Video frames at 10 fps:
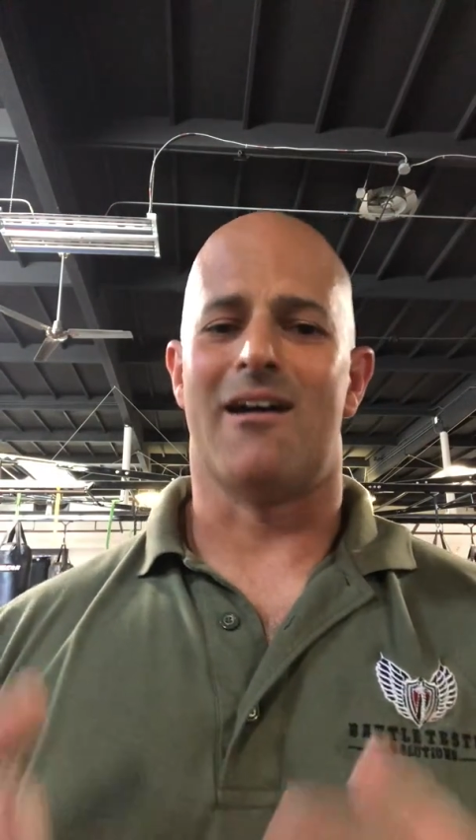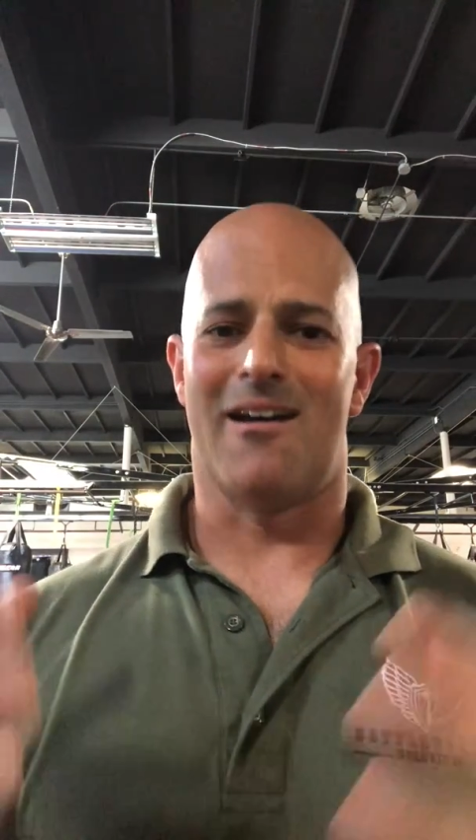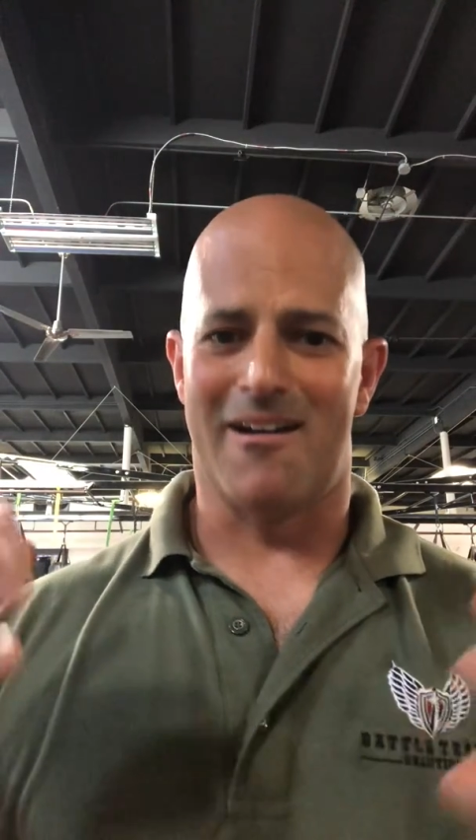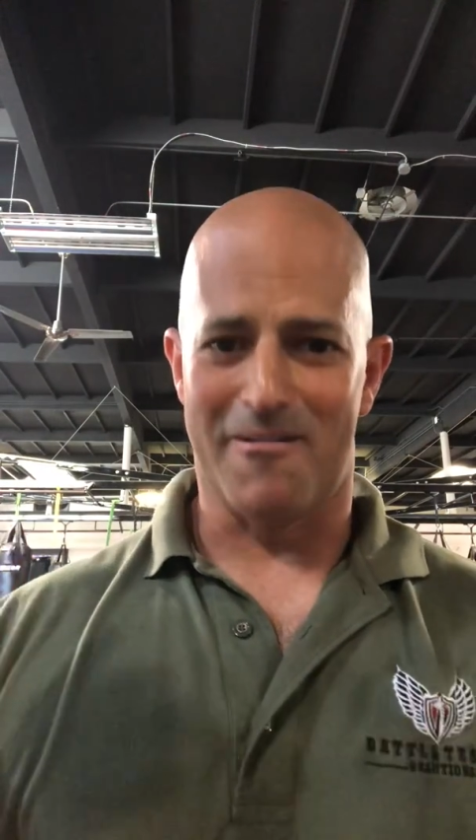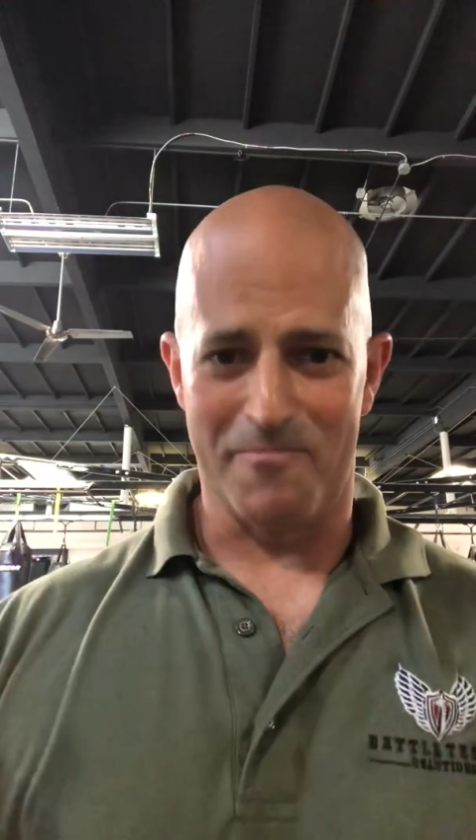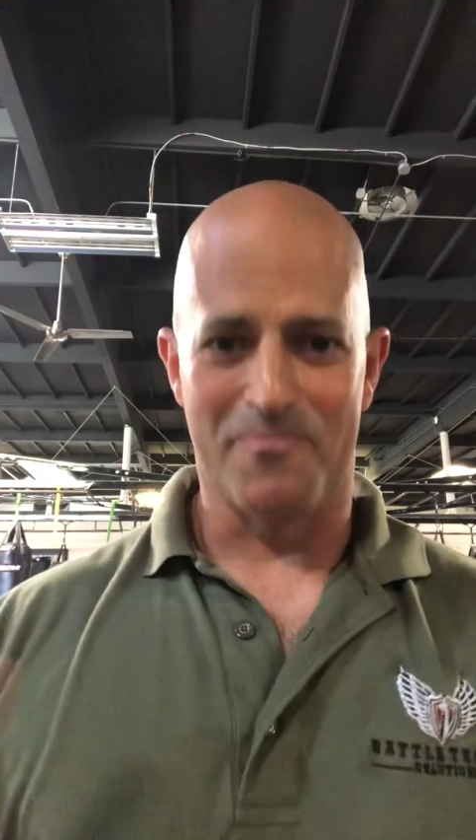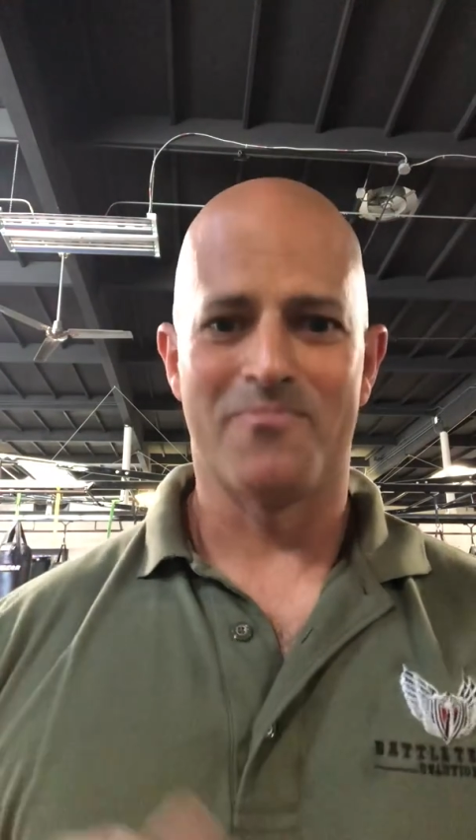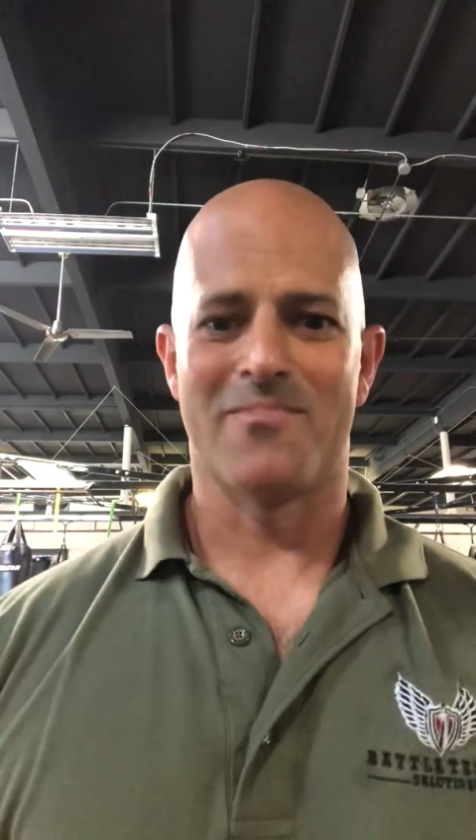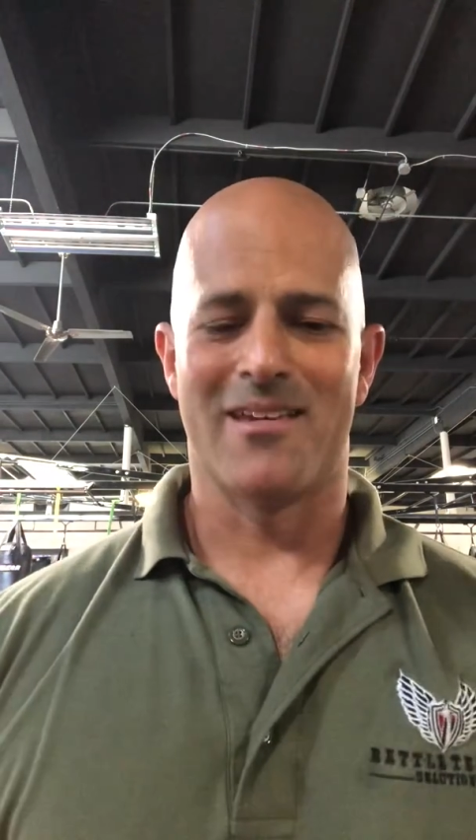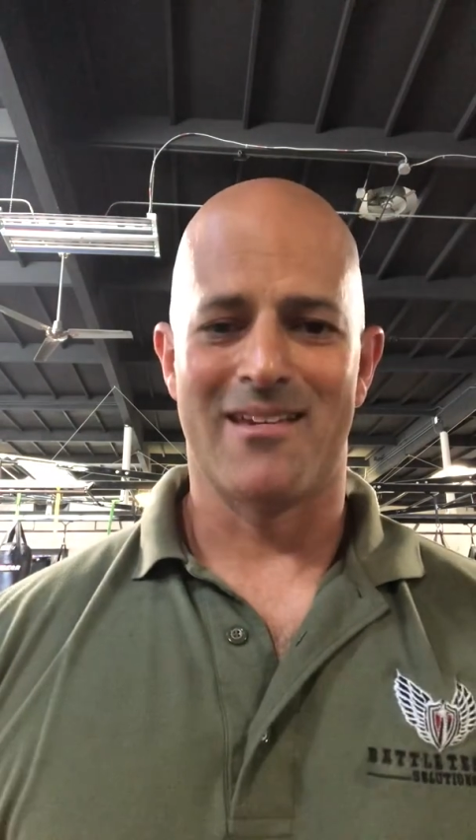
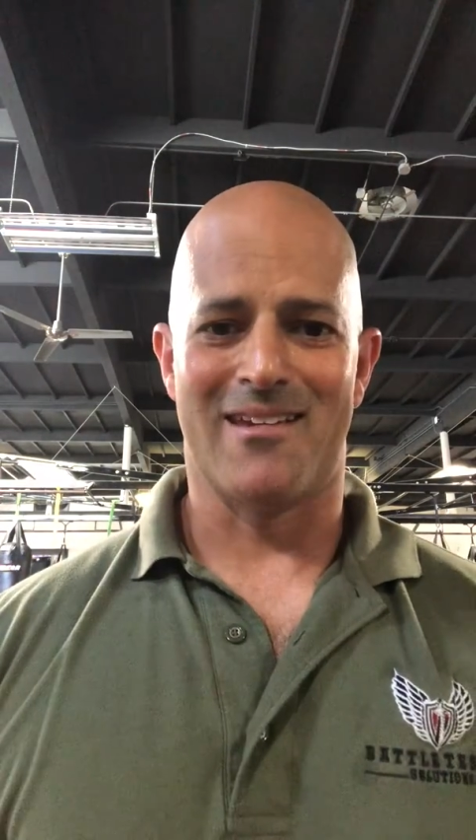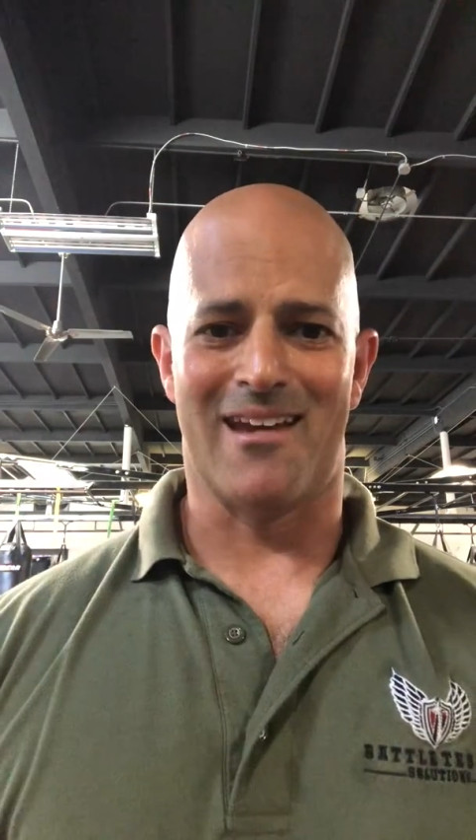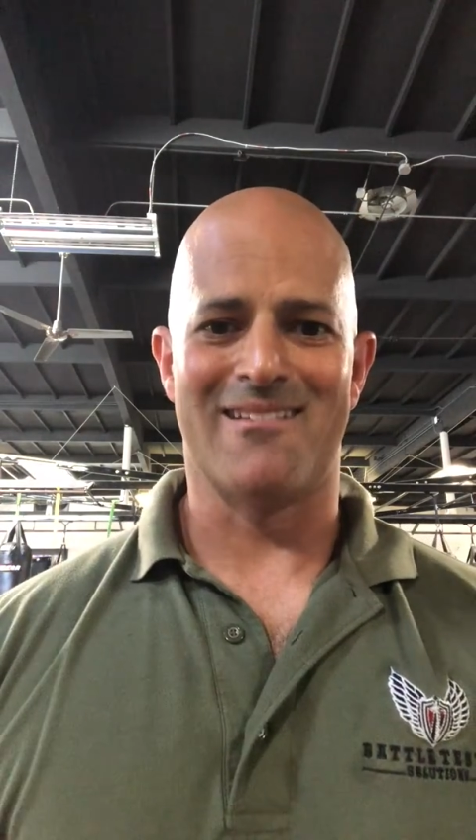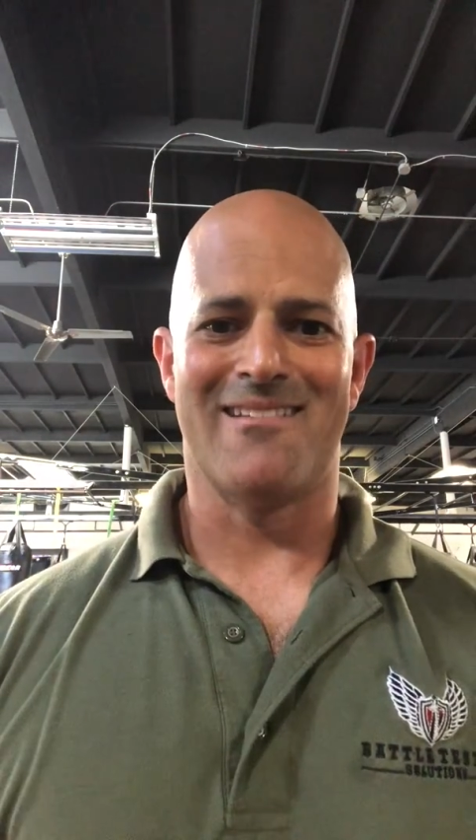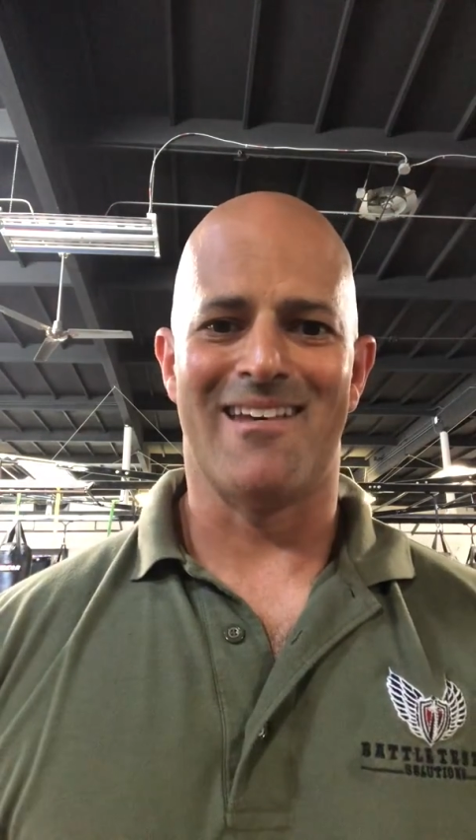again,